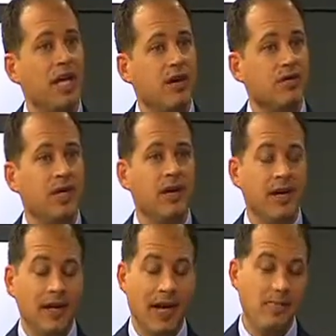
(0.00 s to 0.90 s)
years,
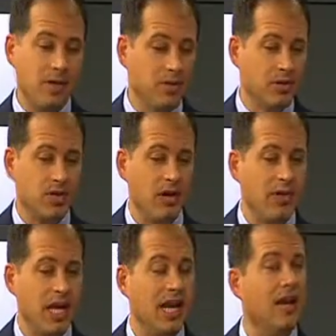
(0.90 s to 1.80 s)
now people are
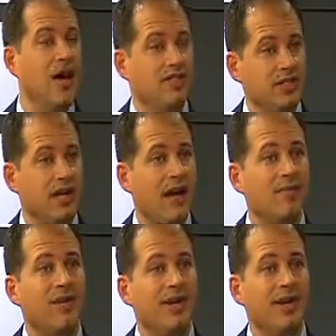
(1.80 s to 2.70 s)
coming in and
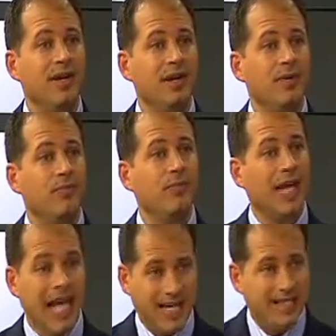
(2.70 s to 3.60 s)
oftentimes we
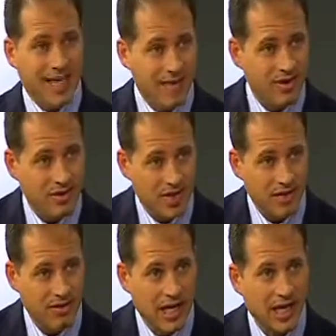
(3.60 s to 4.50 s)
can't save their
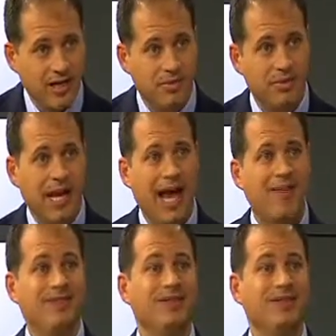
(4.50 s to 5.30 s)
teeth, Randy. We have